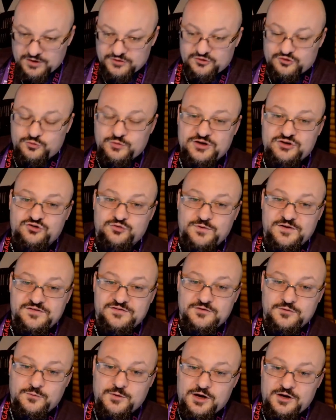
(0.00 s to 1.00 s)
Twitch once in a
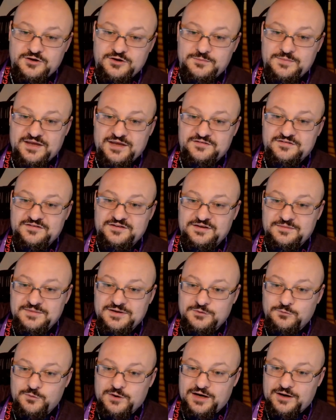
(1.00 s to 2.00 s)
while, you may see me
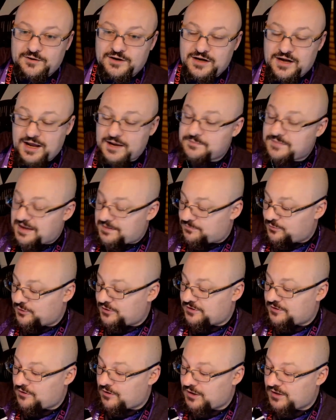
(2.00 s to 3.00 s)
wear it. I may put it
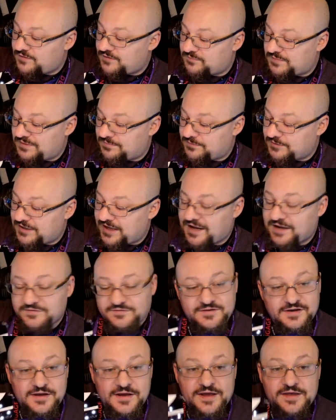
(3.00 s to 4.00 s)
on if people ask.
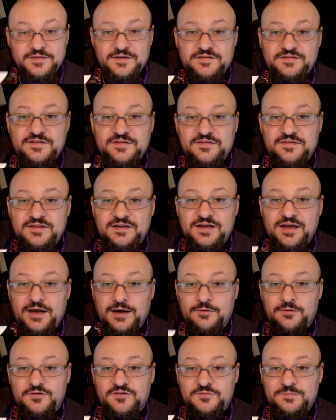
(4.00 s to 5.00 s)
This is the
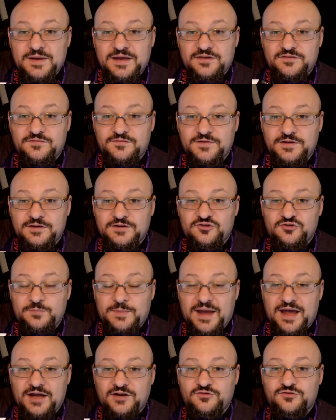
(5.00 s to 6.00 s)
Aerospace Village
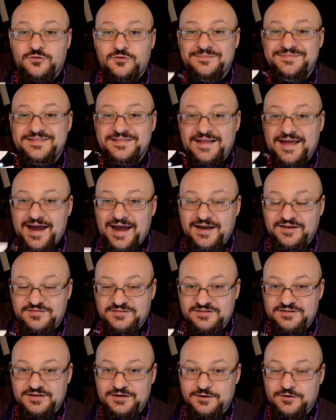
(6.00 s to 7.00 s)
badge from last
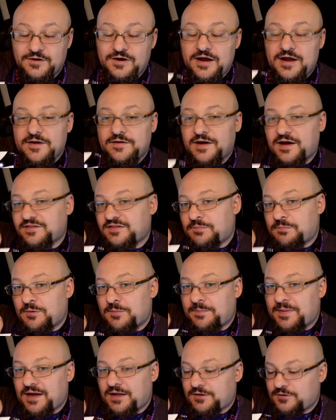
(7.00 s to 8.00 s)
year, not the
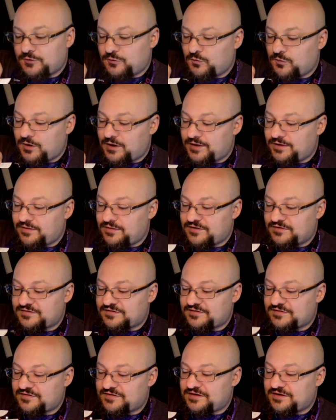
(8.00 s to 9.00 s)
propeller one. This
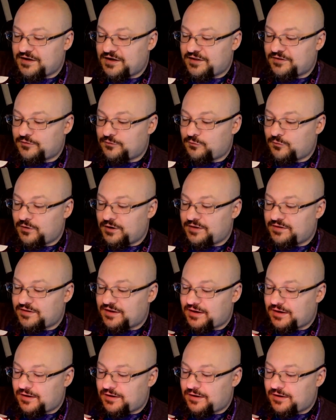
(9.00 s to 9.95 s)
is the other one that